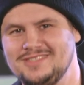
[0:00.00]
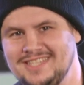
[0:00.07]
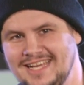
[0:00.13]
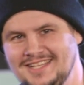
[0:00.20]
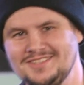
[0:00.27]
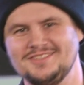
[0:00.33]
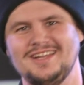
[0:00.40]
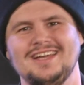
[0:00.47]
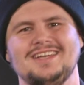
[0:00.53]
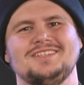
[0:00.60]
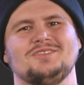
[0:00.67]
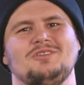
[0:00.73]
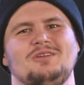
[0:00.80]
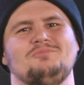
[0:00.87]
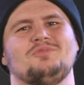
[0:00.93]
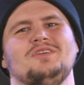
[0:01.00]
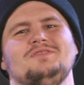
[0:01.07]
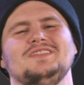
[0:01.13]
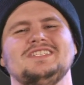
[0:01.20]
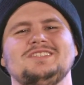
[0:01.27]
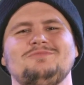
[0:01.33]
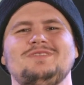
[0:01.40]
Taylor and I get the great
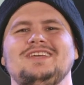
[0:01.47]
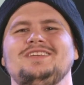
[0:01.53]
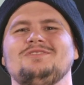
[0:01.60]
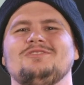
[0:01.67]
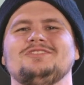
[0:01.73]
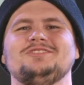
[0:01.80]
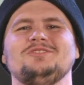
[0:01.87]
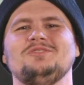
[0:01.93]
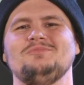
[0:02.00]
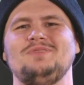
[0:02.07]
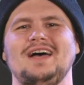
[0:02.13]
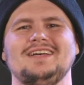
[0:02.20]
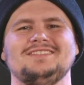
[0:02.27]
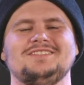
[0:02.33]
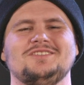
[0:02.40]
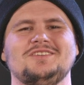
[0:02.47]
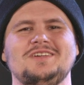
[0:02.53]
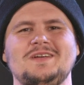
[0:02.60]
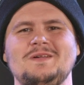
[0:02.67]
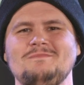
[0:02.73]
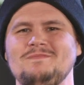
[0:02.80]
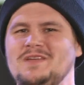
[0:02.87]
privilege of being your student pastor
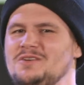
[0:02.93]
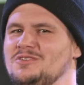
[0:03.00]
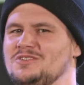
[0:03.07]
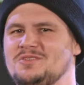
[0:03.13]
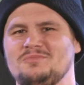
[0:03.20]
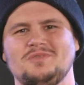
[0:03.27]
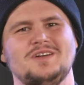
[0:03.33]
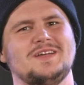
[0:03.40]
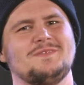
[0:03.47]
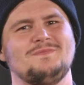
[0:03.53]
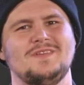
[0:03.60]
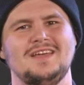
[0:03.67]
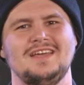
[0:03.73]
here at The Brick.